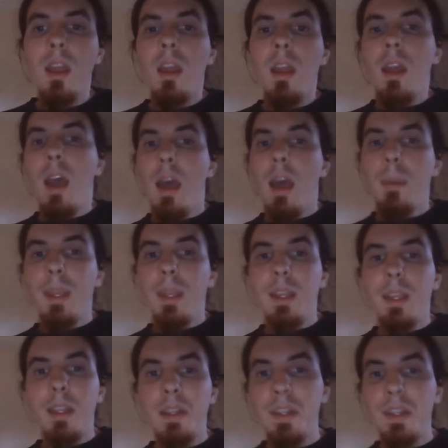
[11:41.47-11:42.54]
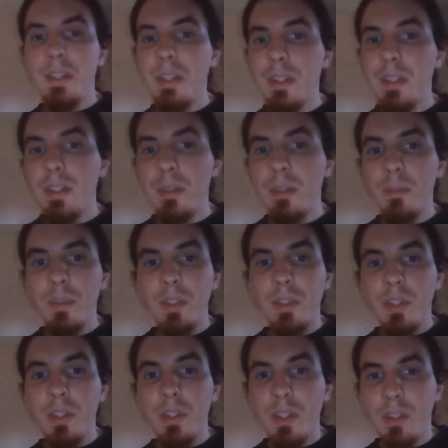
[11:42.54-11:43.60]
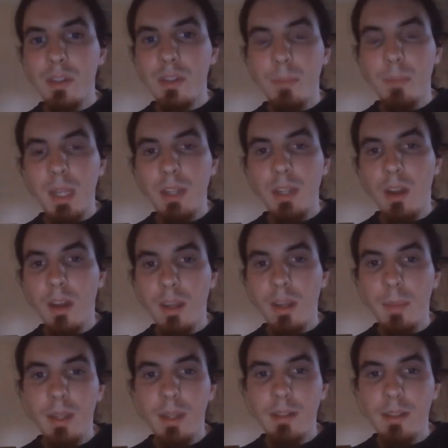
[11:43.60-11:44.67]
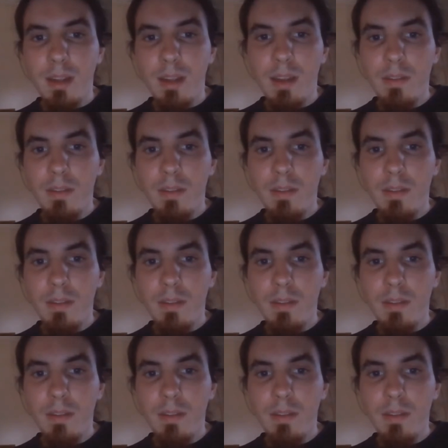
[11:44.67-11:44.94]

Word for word: I mean, this is some just me documenting stuff.